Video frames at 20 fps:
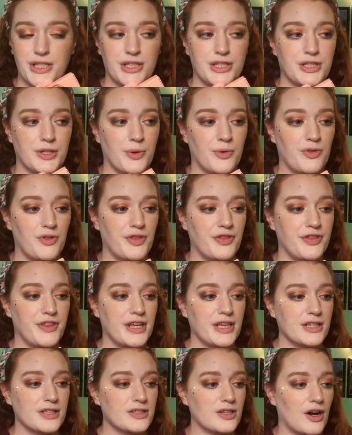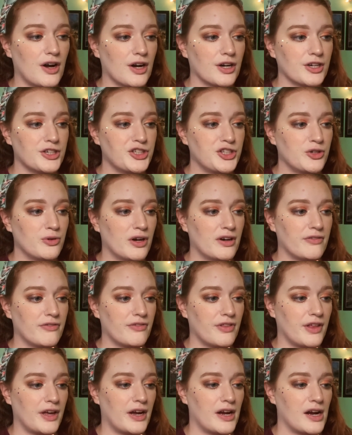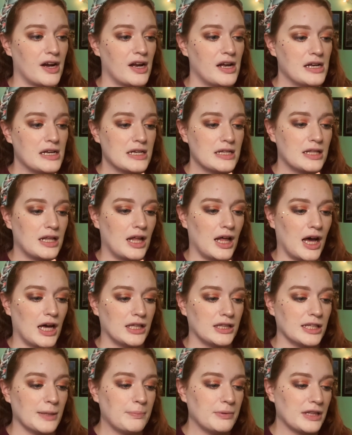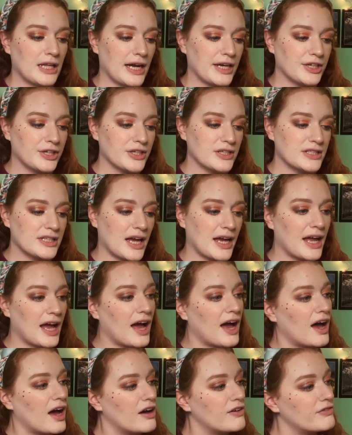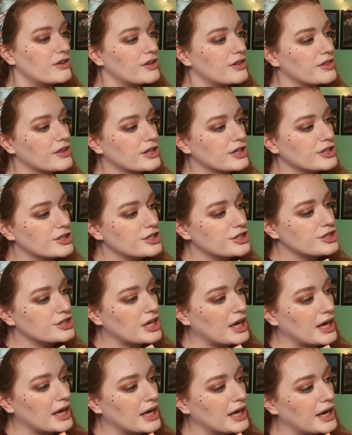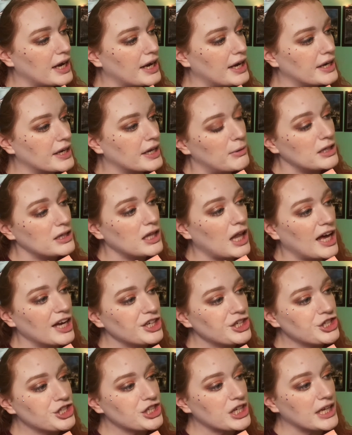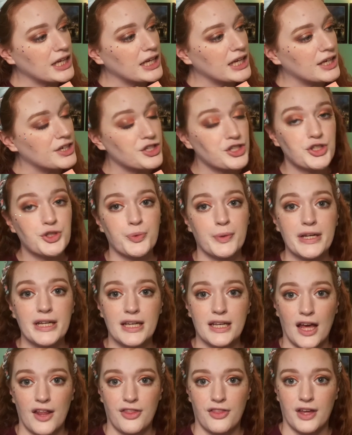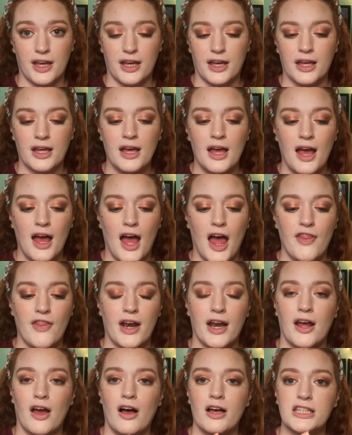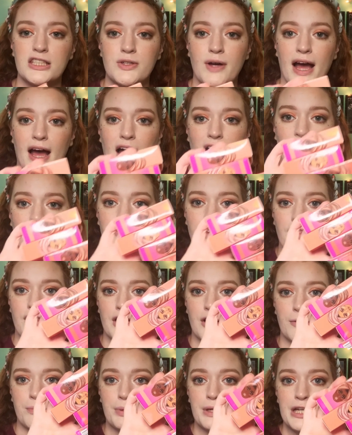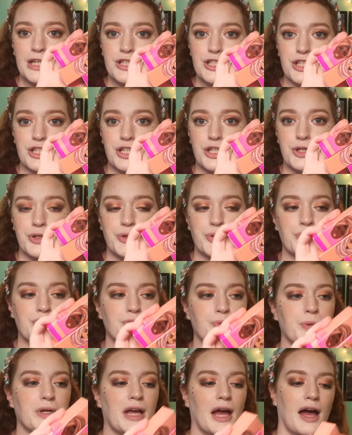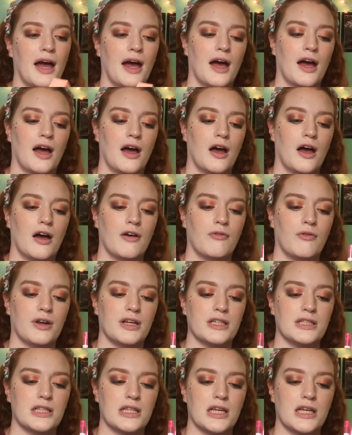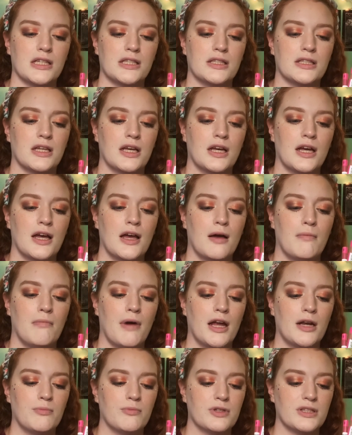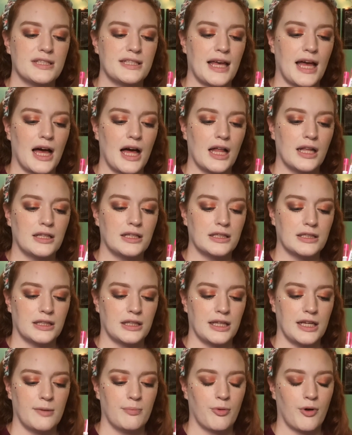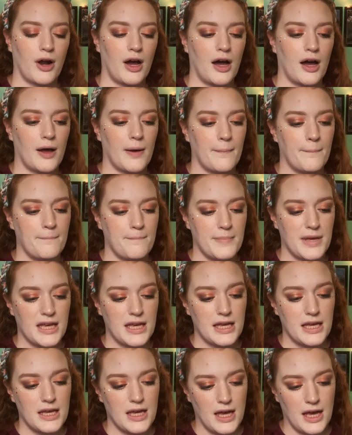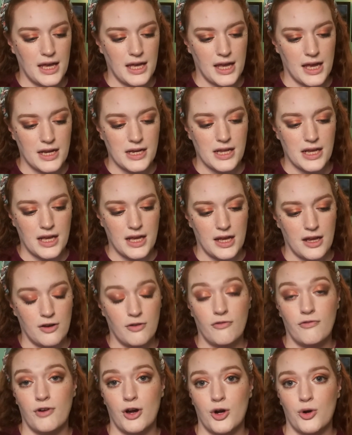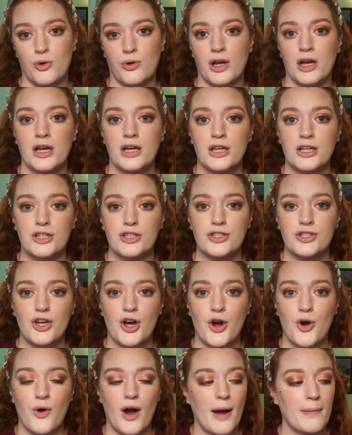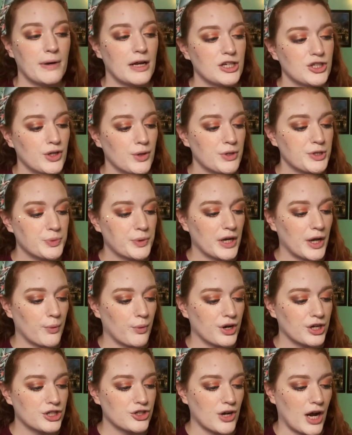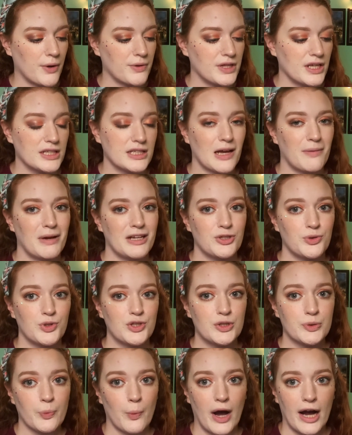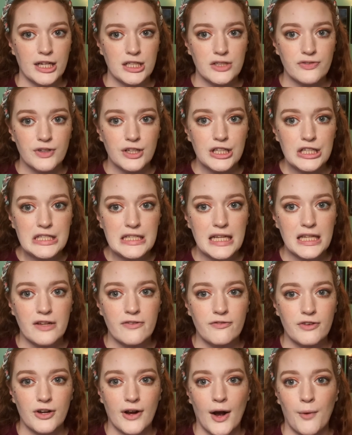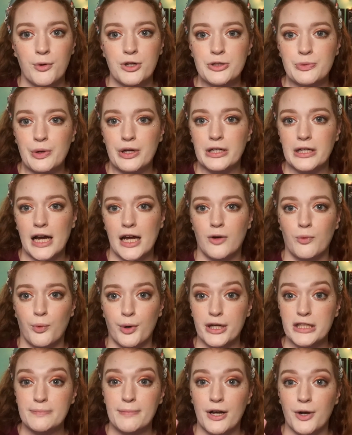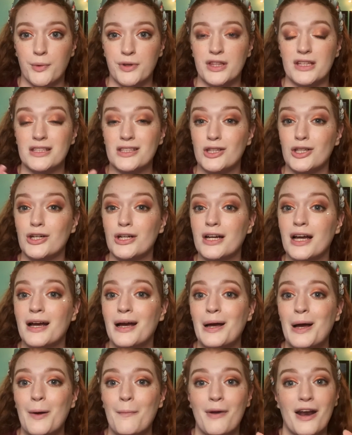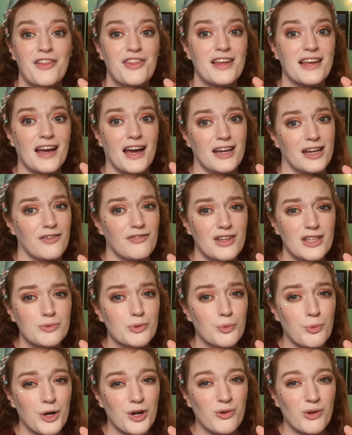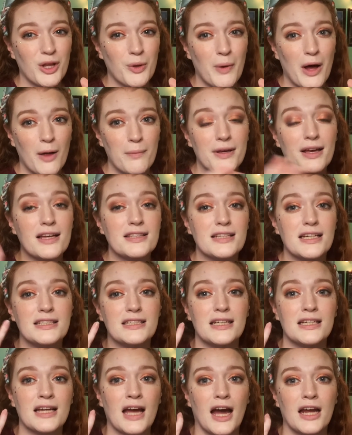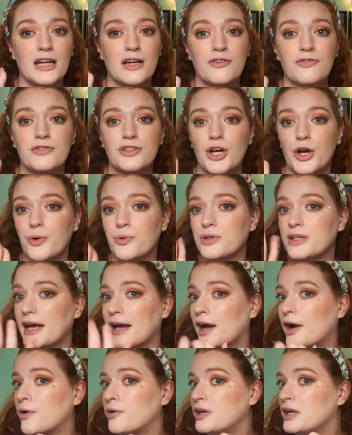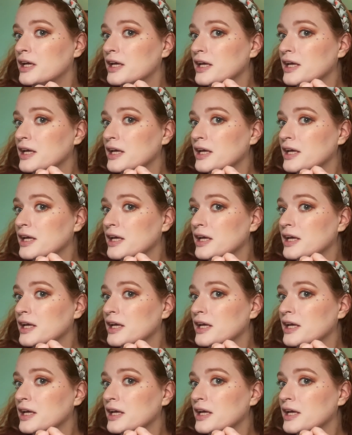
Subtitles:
So these are 2 of their lip liners. I have the shade Lush and Sweet Nothing, and then I also have their Peach Nudes. We have, what is this? Mademoiselle, Libra, Me, and In Vogue. So I'm not sure which one I want to try with these. I might do a swatch first and then figure out which one kind of works better with this look. But I think any of these would work really well because I did kind of tone down